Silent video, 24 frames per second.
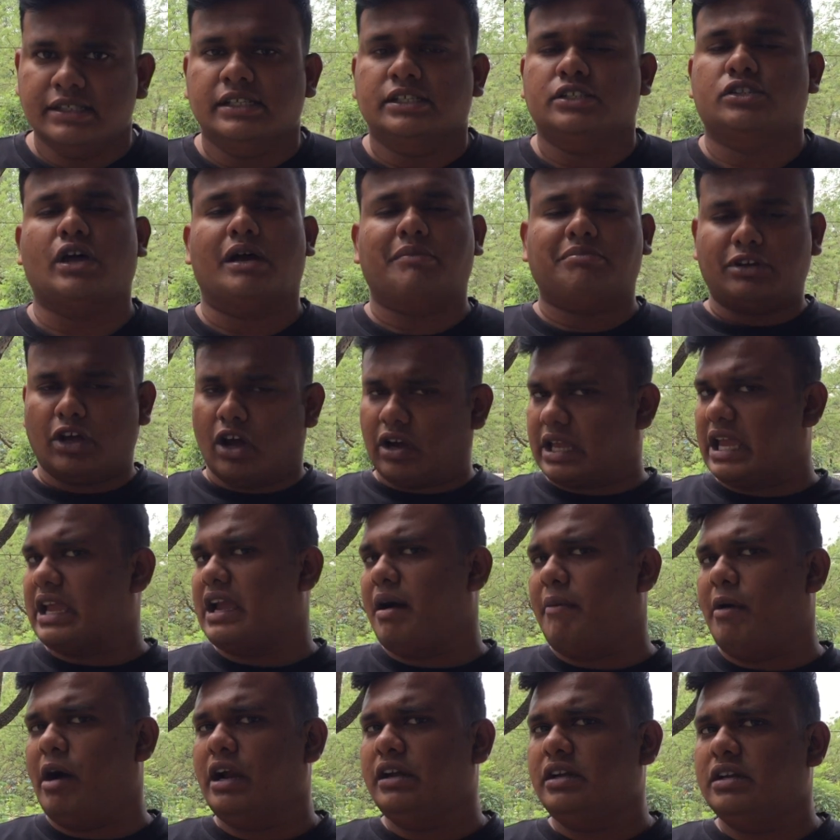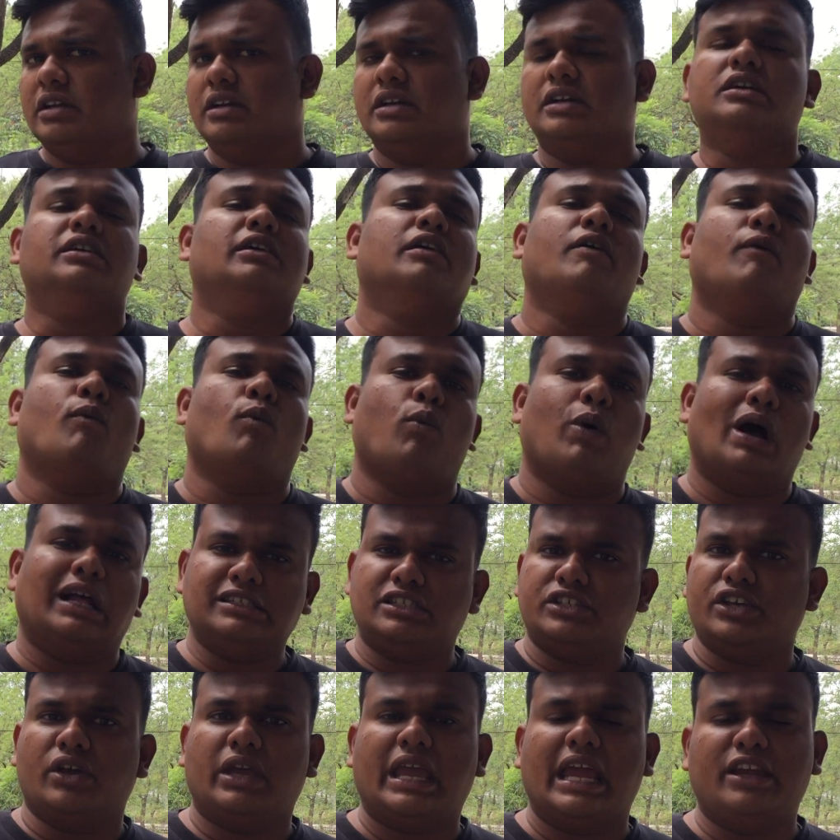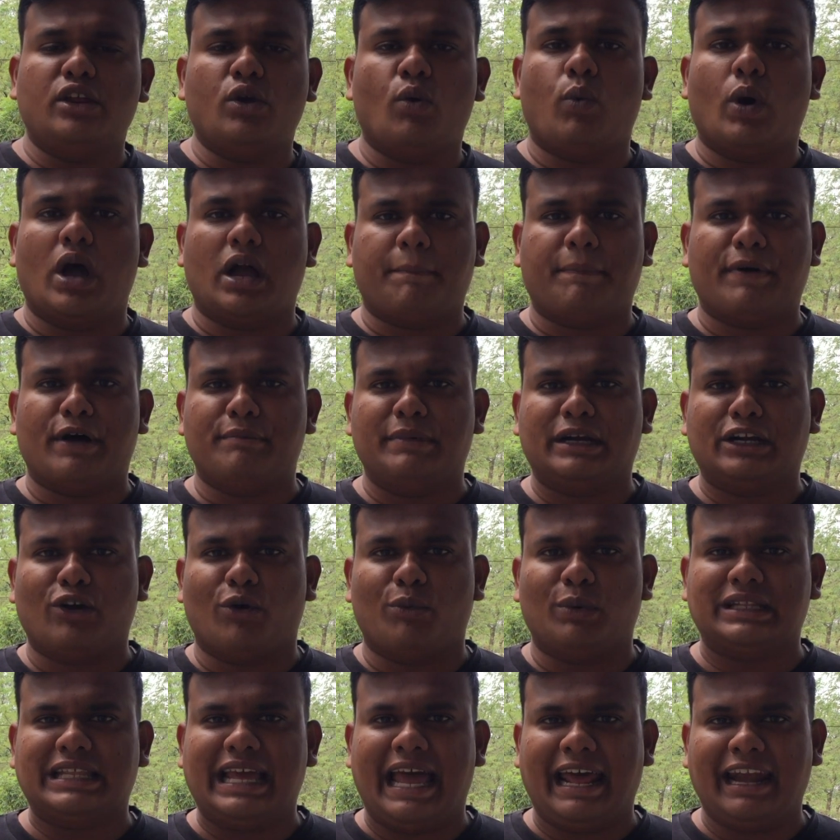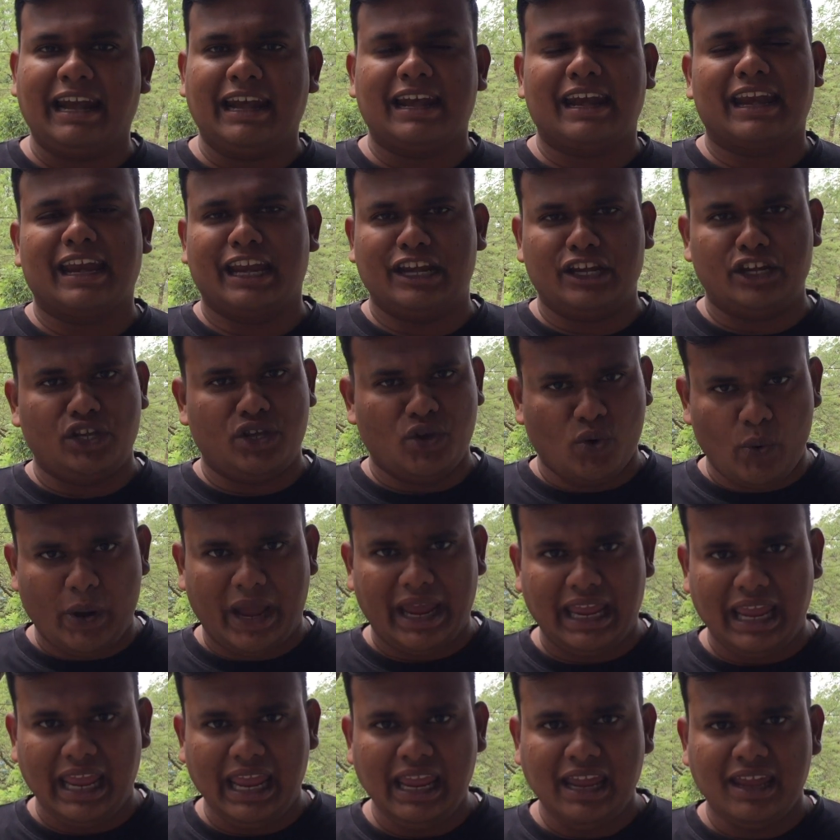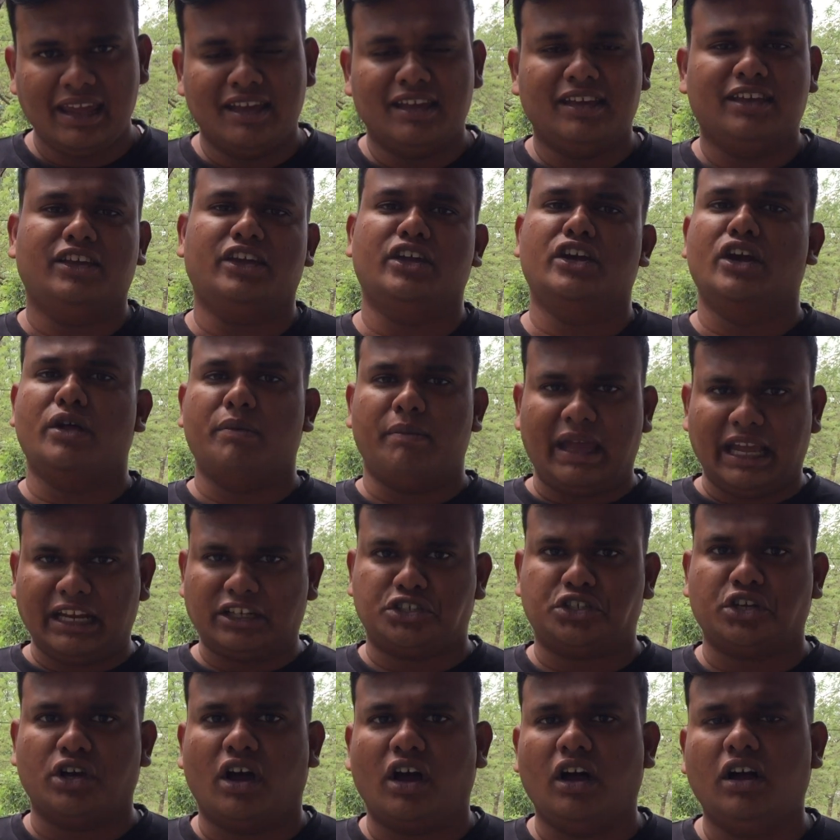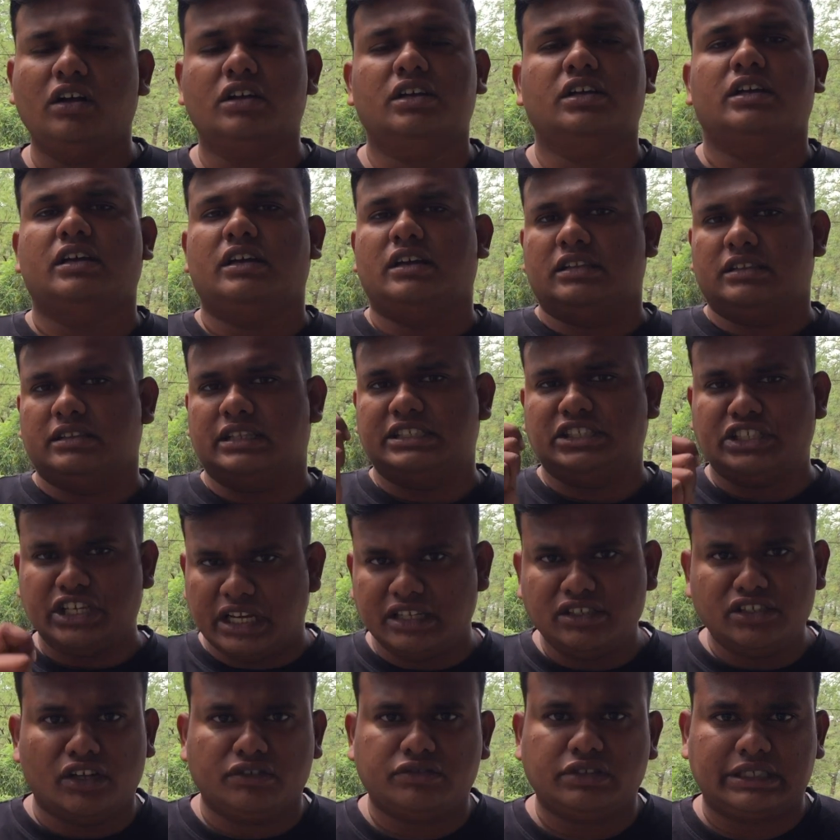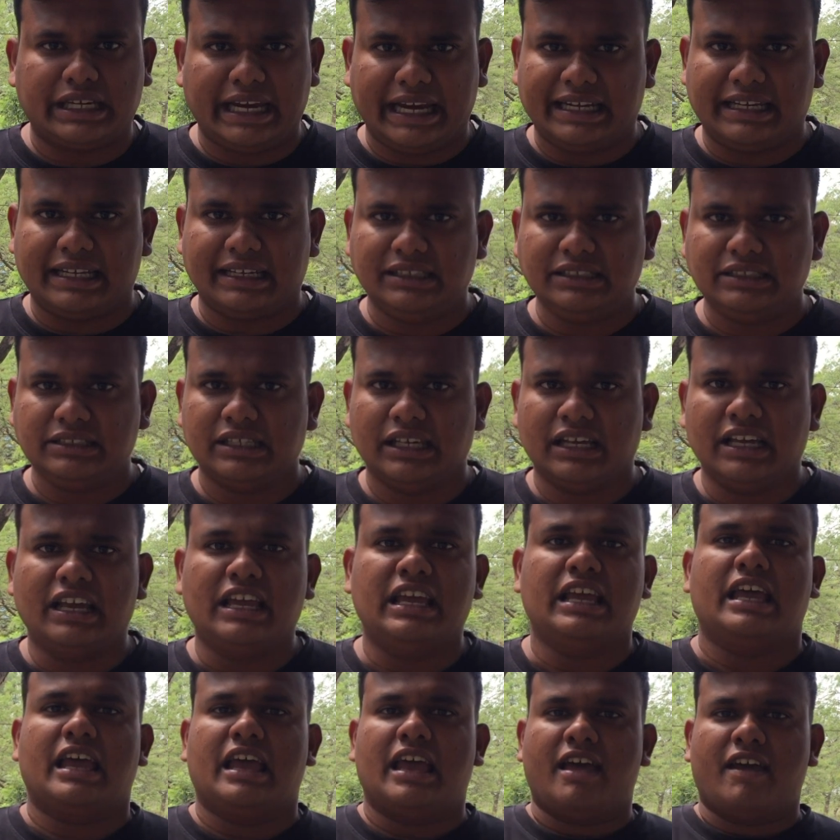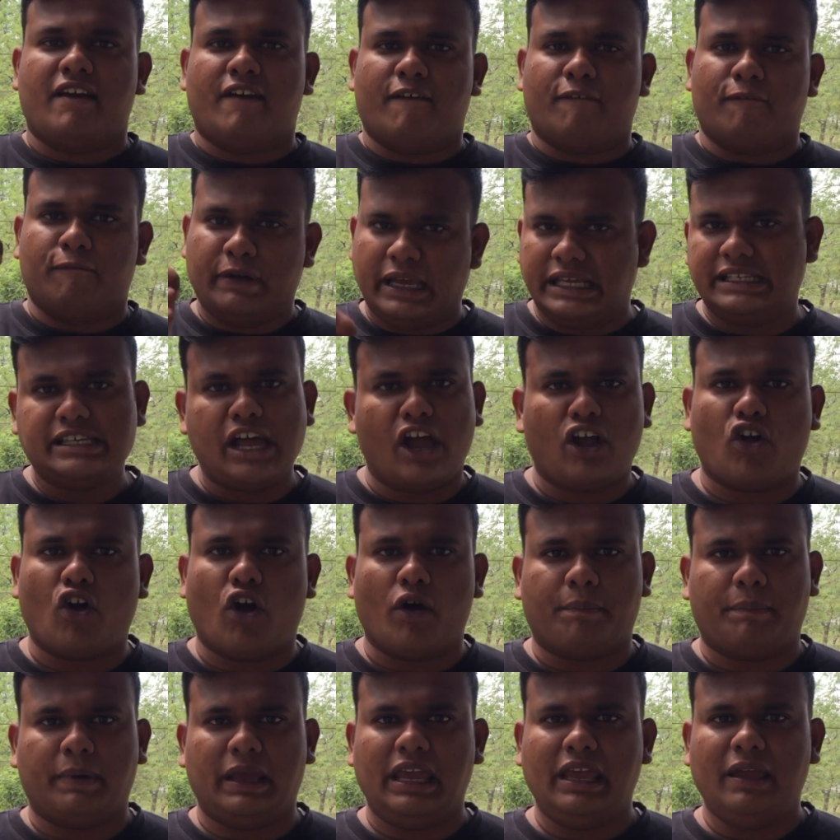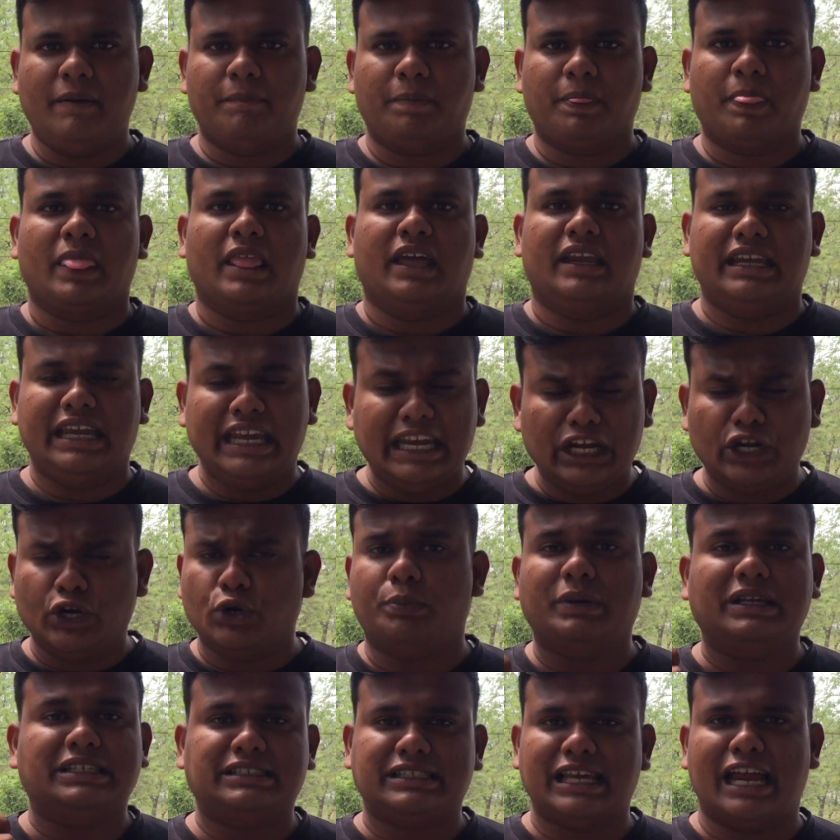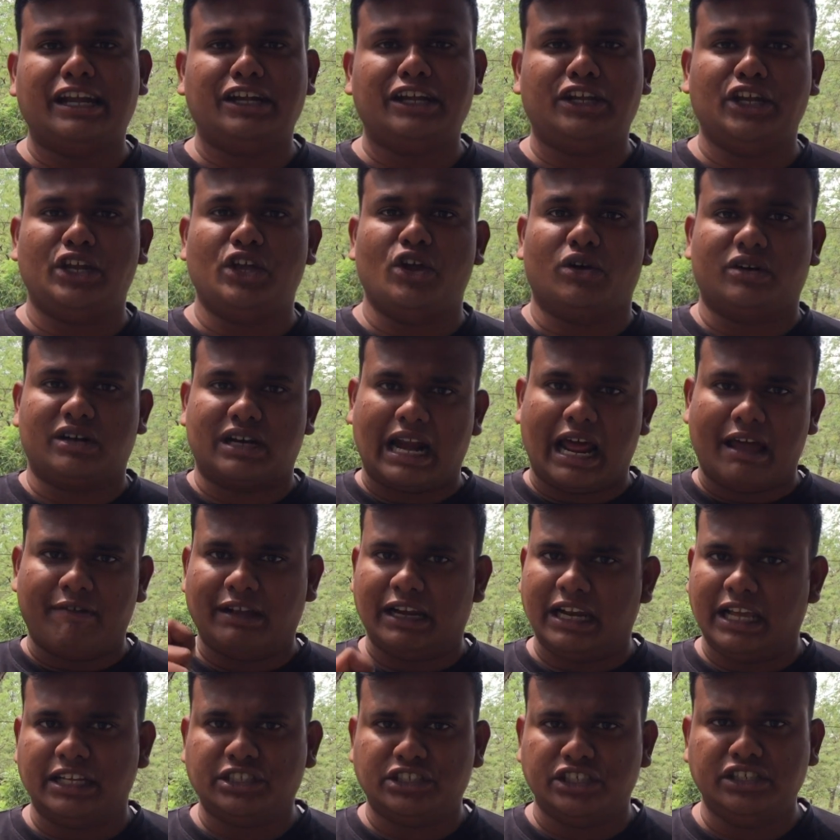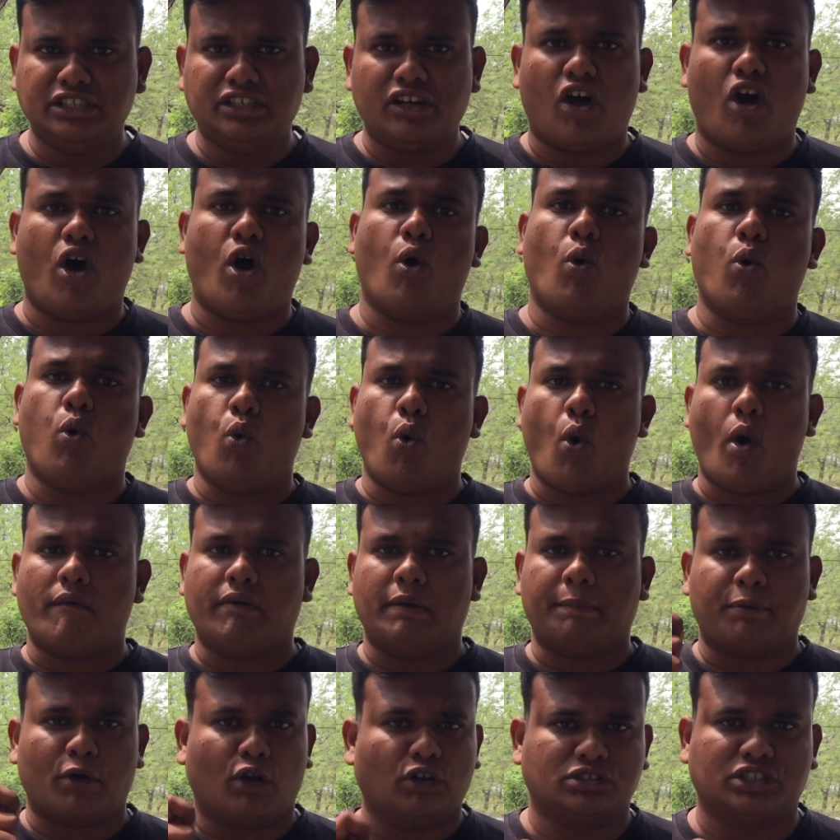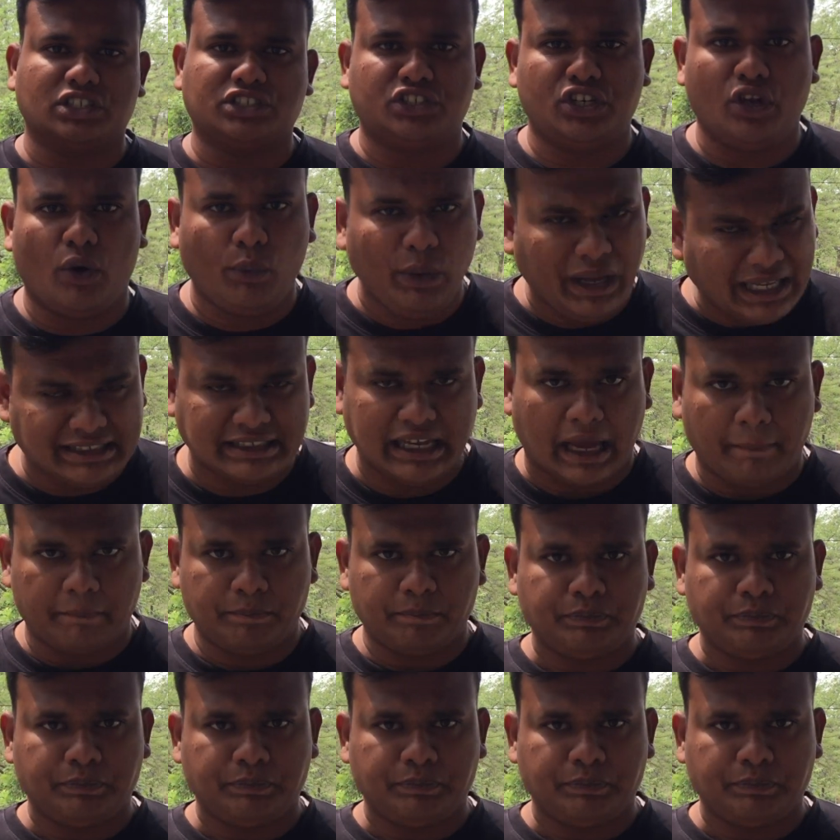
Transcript: so I'm talking about once you get your work permit over there in UAE, you need to make sure the change of status visa copy needed to be sent to your travel agent or whoever processed your visa.